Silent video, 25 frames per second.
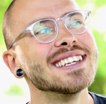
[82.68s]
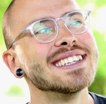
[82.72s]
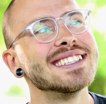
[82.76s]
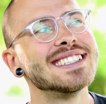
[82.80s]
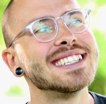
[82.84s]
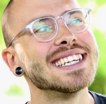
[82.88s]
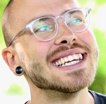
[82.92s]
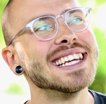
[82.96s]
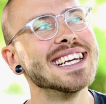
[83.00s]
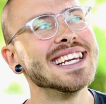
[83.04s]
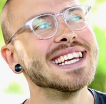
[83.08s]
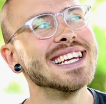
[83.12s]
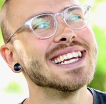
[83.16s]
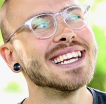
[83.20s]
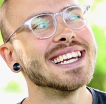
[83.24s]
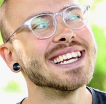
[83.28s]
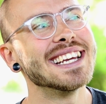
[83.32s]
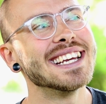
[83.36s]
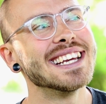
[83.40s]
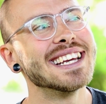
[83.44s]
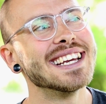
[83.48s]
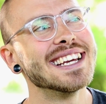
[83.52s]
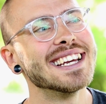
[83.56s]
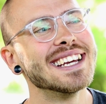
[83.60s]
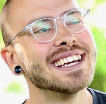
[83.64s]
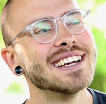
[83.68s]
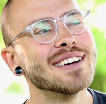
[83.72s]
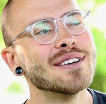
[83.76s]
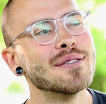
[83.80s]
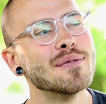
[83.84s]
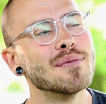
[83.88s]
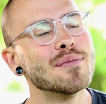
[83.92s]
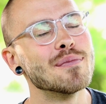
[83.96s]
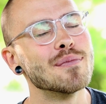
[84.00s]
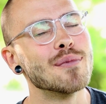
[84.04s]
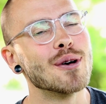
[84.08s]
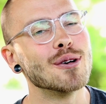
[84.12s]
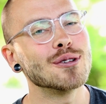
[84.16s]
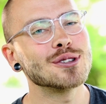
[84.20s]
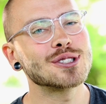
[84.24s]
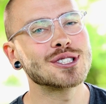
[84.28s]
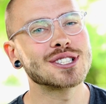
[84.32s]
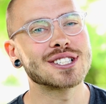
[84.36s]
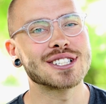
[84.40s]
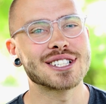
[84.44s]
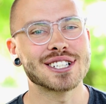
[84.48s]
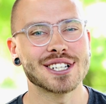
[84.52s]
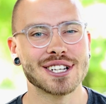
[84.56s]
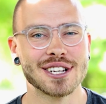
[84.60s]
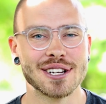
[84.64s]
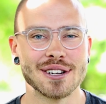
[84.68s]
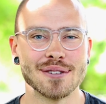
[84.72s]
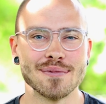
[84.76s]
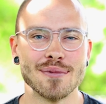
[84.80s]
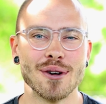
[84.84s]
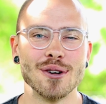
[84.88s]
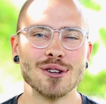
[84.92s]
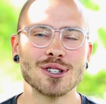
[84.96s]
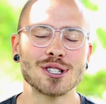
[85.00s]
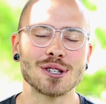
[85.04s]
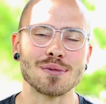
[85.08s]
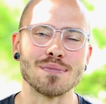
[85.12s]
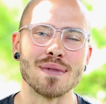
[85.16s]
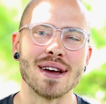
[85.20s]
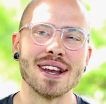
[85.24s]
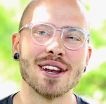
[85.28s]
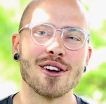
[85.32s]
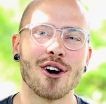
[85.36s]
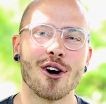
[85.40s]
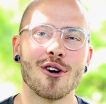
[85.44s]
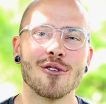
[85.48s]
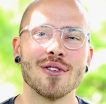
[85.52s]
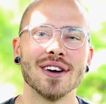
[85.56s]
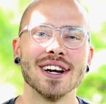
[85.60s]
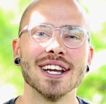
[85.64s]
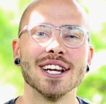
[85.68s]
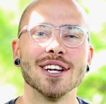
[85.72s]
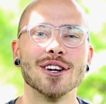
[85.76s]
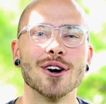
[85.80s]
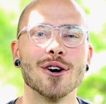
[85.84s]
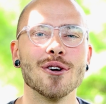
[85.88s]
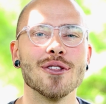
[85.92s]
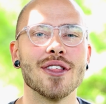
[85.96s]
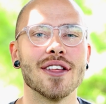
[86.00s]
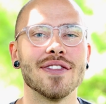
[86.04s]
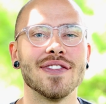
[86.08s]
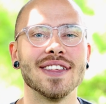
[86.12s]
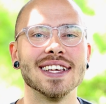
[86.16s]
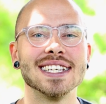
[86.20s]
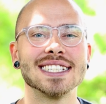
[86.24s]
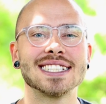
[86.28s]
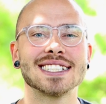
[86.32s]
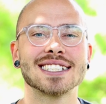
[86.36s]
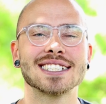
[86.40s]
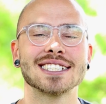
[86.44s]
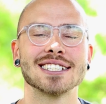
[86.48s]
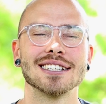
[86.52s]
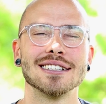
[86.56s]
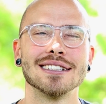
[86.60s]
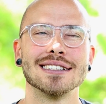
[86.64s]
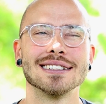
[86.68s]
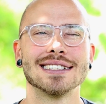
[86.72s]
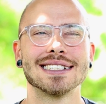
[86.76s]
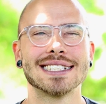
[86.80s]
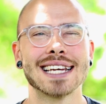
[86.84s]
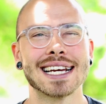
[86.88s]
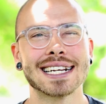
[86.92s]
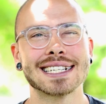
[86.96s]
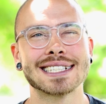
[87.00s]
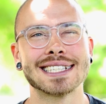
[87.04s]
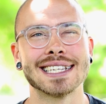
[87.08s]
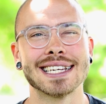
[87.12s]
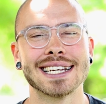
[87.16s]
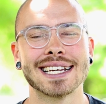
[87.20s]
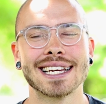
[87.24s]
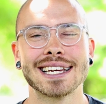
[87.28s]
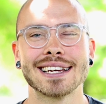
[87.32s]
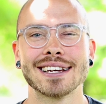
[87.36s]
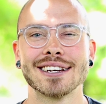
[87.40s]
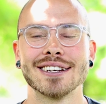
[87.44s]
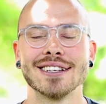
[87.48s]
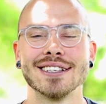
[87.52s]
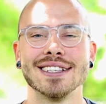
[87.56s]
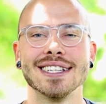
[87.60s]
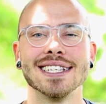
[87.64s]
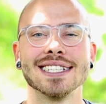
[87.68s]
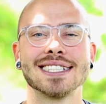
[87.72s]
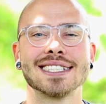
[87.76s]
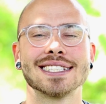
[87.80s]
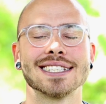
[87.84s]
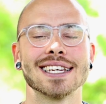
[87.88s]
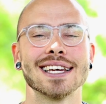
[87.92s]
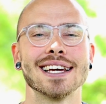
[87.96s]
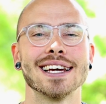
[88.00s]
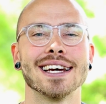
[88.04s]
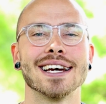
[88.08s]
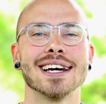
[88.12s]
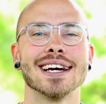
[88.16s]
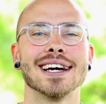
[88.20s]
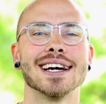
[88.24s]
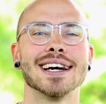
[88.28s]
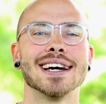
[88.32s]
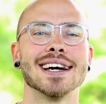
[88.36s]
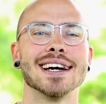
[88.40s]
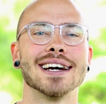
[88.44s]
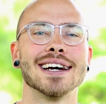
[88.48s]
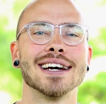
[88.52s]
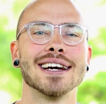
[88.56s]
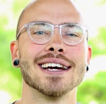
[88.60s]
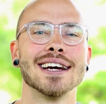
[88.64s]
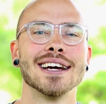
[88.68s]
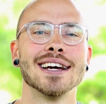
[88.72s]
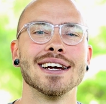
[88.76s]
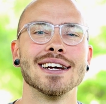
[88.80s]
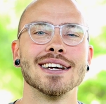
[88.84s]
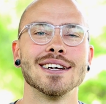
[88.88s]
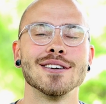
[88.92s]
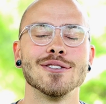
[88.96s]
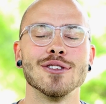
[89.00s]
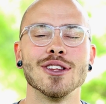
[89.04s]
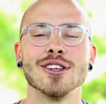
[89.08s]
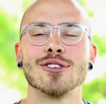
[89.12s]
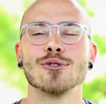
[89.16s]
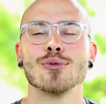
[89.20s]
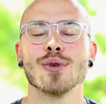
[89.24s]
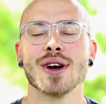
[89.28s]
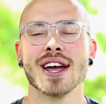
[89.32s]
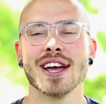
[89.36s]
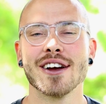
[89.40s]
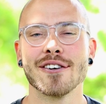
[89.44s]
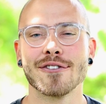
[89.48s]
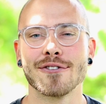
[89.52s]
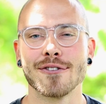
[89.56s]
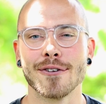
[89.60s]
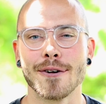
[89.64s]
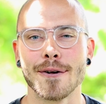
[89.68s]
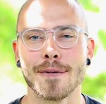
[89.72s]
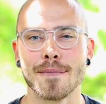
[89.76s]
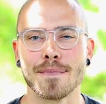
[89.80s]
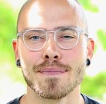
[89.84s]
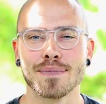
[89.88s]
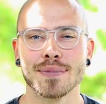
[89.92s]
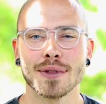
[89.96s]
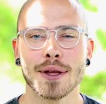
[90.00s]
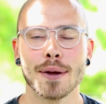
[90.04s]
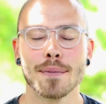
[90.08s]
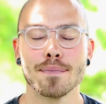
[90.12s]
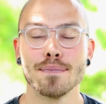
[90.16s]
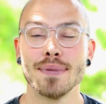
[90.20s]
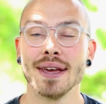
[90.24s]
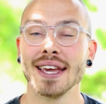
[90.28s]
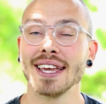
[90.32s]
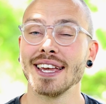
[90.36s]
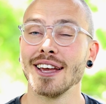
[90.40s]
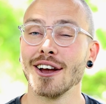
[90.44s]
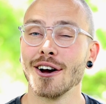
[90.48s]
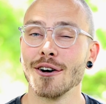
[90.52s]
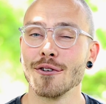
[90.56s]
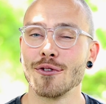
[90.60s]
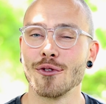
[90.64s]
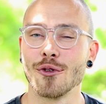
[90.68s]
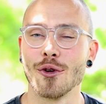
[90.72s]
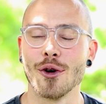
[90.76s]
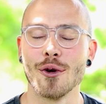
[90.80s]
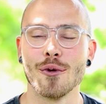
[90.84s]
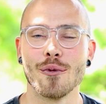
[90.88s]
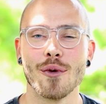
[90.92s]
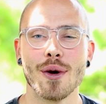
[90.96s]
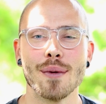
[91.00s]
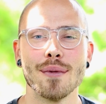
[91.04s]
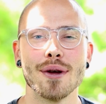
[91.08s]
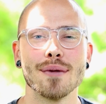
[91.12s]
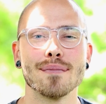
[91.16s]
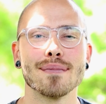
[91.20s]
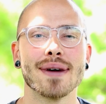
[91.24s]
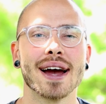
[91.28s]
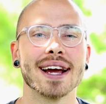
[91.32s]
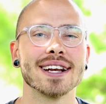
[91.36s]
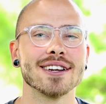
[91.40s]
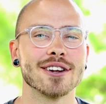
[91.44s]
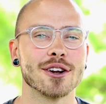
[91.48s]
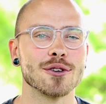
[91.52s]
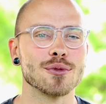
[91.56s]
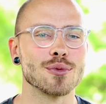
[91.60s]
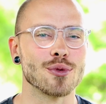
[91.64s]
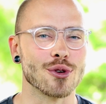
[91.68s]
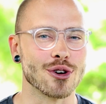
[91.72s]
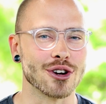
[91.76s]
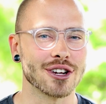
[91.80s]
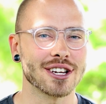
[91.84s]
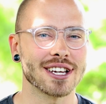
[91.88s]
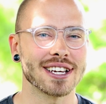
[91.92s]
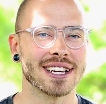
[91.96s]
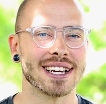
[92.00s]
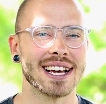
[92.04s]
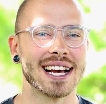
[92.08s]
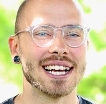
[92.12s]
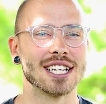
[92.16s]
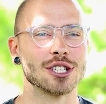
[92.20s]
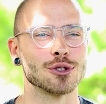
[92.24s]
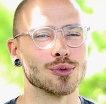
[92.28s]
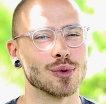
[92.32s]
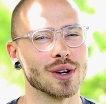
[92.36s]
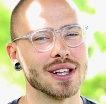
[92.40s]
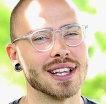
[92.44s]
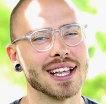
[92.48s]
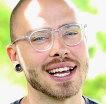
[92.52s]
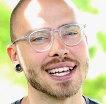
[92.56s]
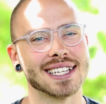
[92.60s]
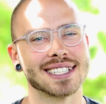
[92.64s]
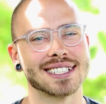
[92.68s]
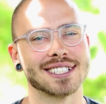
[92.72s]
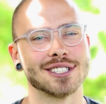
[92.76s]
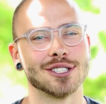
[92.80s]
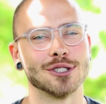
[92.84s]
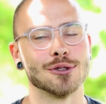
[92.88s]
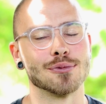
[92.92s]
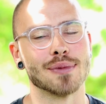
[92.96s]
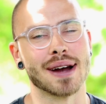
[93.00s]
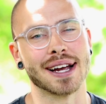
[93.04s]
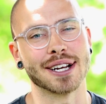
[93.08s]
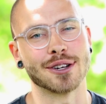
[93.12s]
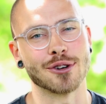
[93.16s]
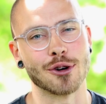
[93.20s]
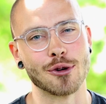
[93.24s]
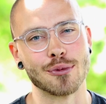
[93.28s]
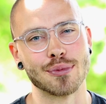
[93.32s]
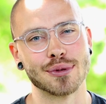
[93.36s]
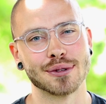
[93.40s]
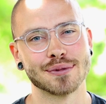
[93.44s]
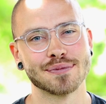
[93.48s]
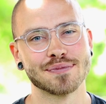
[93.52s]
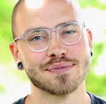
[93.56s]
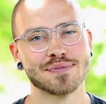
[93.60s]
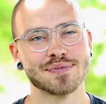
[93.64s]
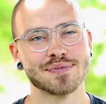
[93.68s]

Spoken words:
See, most men already know that this tactic, this way of picking off women might not work as well as you might hope.